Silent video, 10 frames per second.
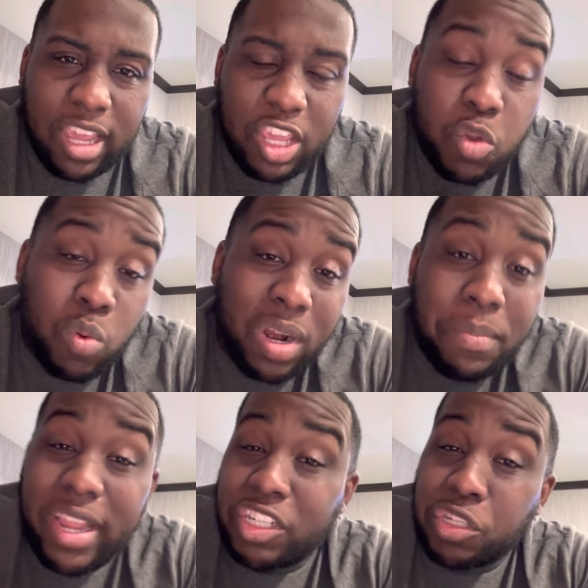you want to
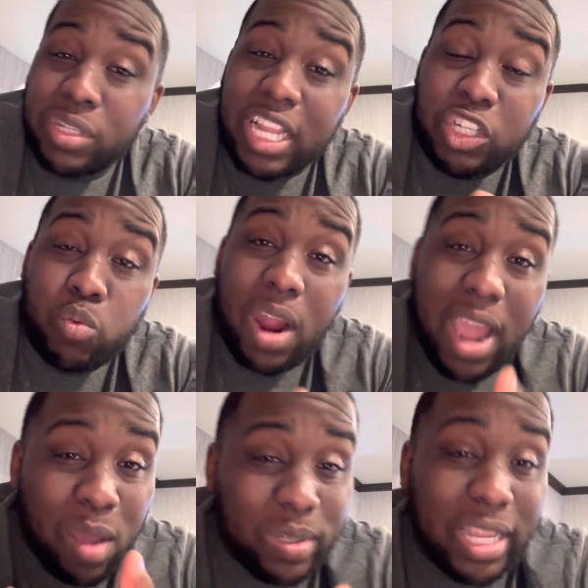make sure that you are
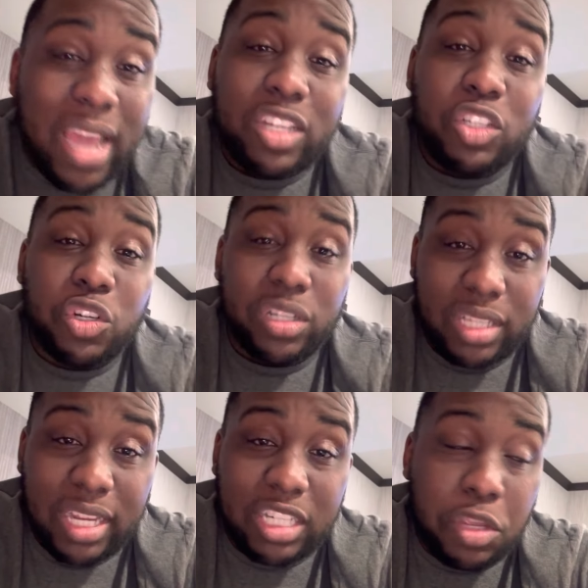outside of
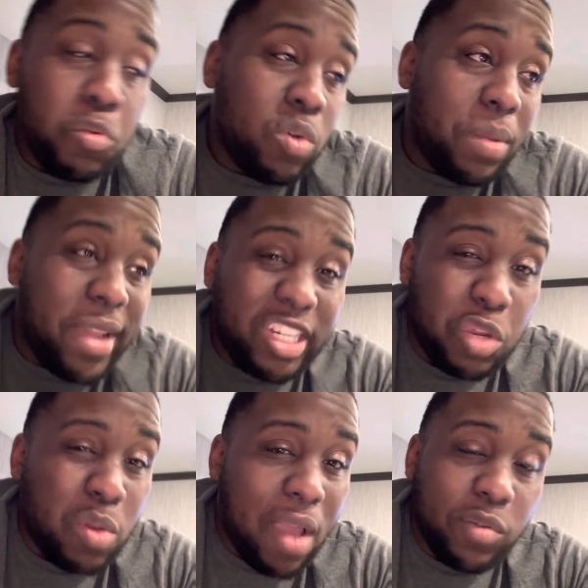jurisdiction. You want to make sure
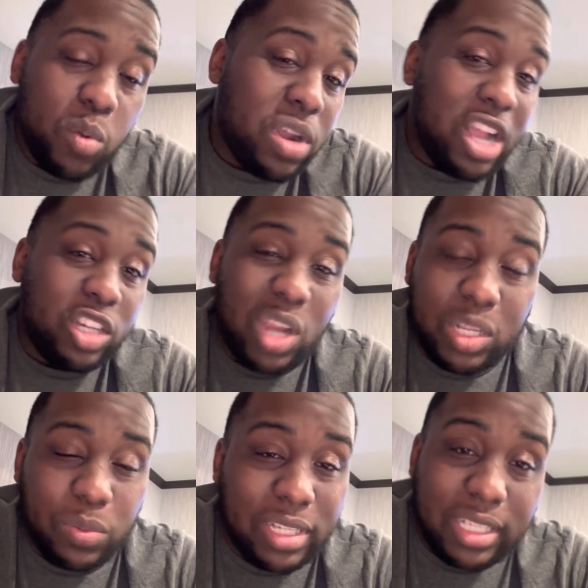you have no contracts
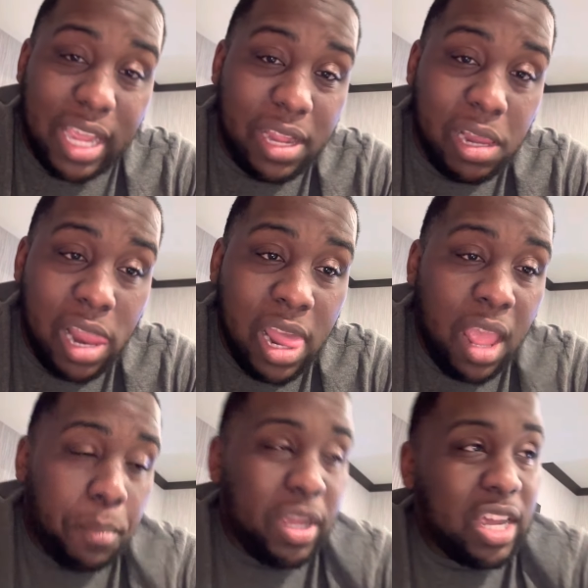with the state.
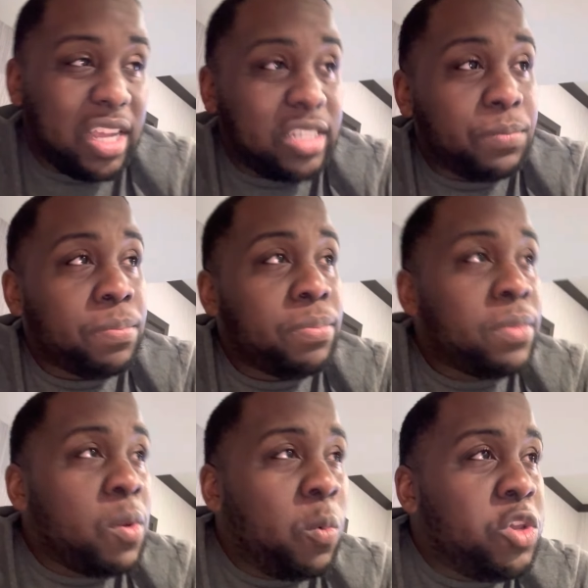Because
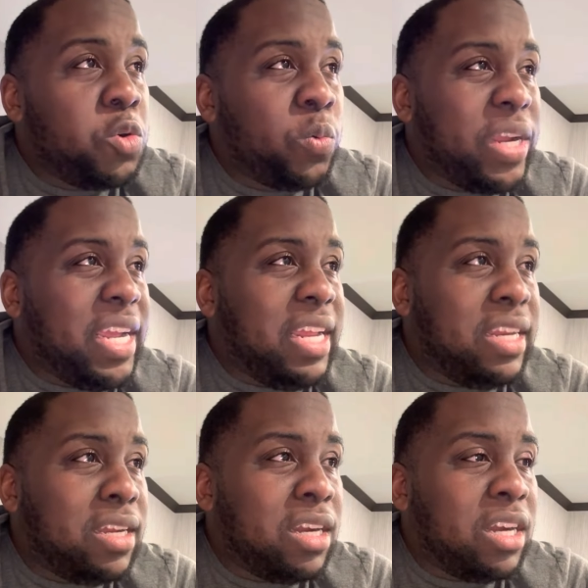when you
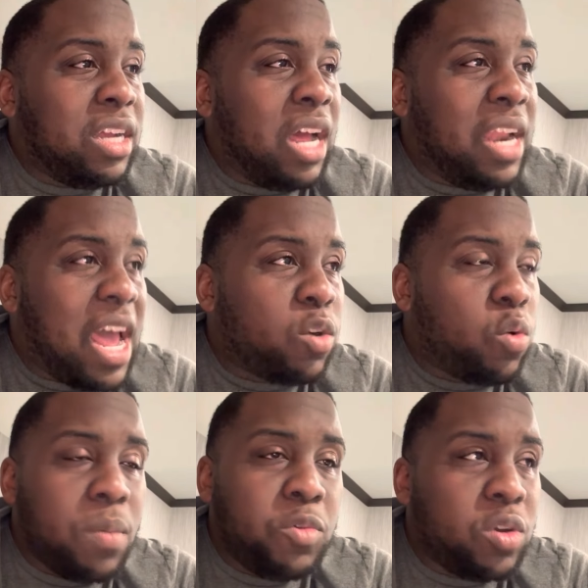read a lot of
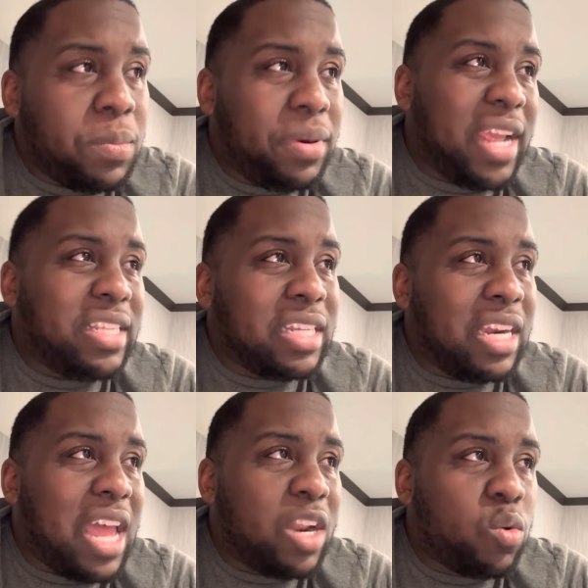criminal complaints
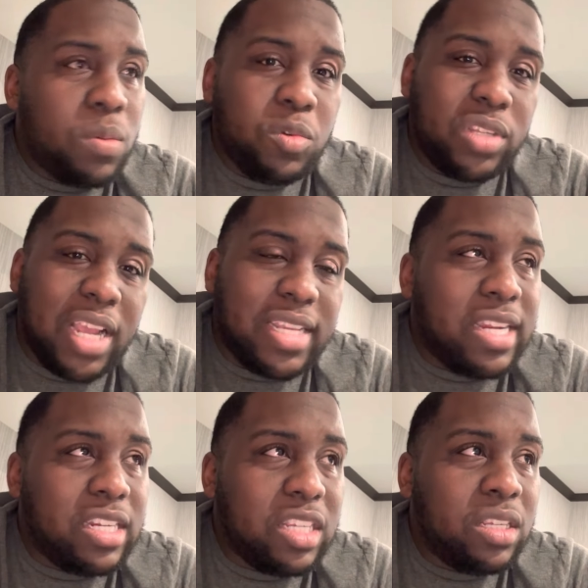and a lot of criminal
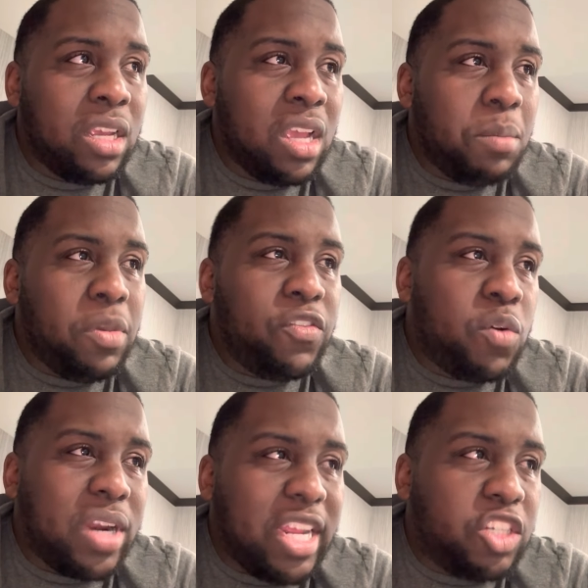citations,
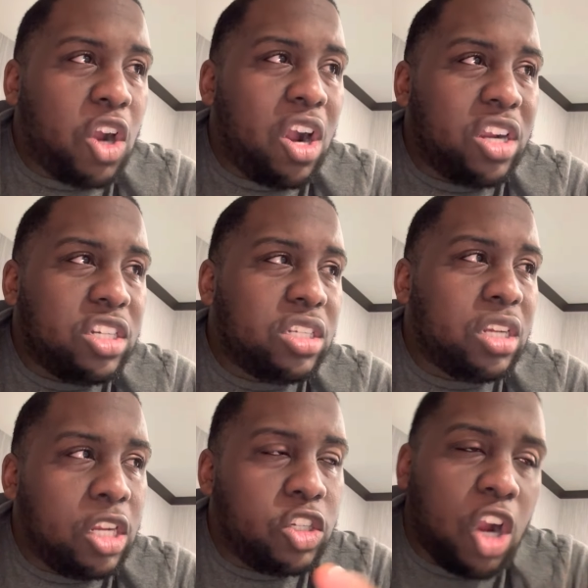before they charge
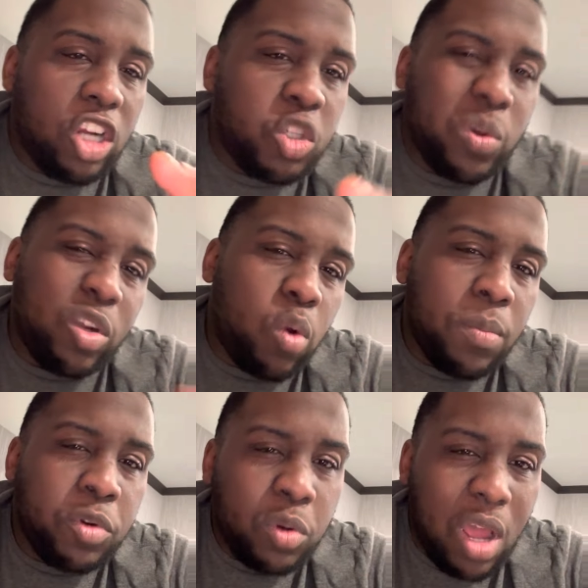Charge you with a
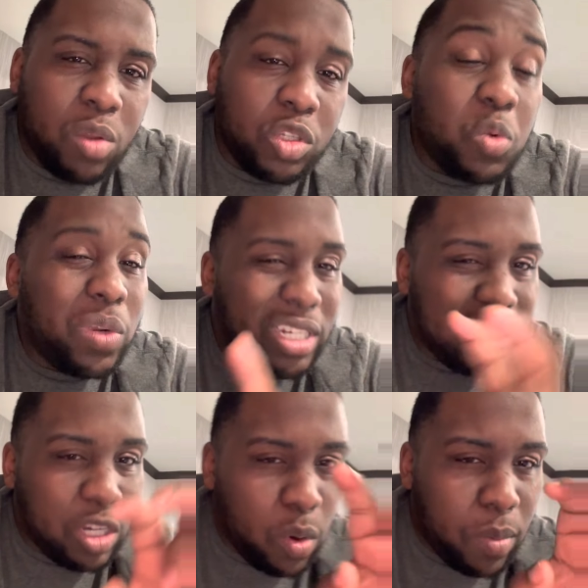criminal lawsuit, which is
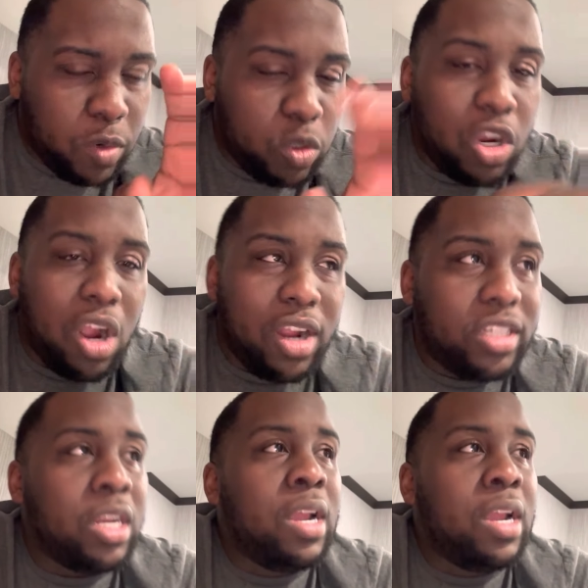a criminal charge,